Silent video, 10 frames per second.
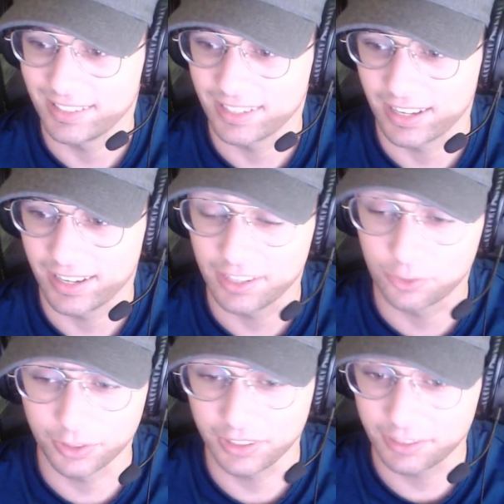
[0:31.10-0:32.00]

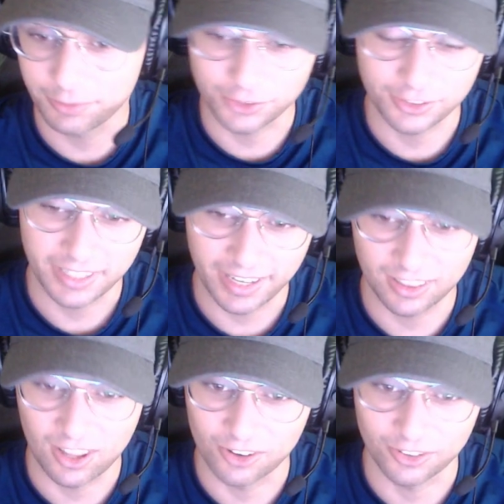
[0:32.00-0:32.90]
it's really difficult to get
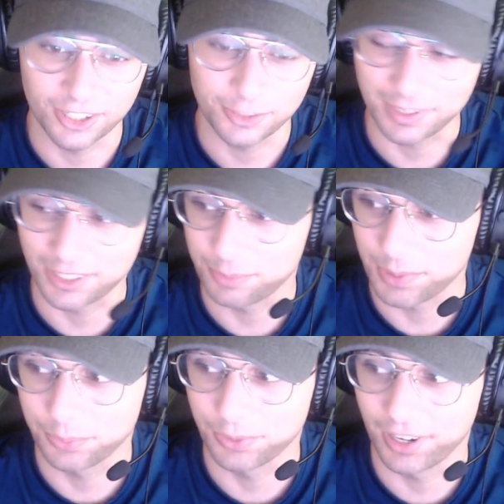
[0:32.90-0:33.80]
long runs because
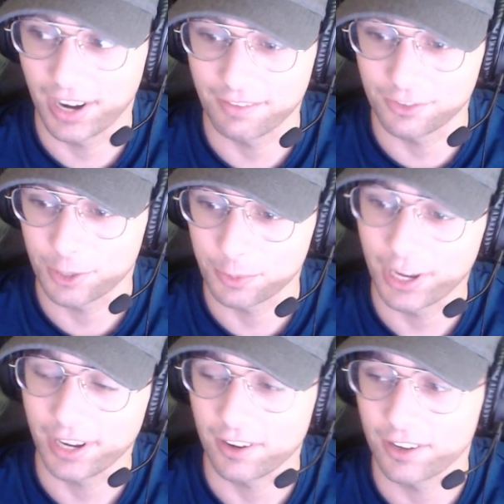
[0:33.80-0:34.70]
people are having trouble
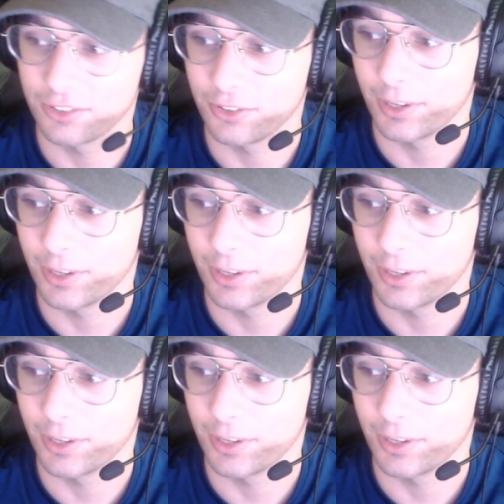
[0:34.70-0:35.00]
hanging on to it.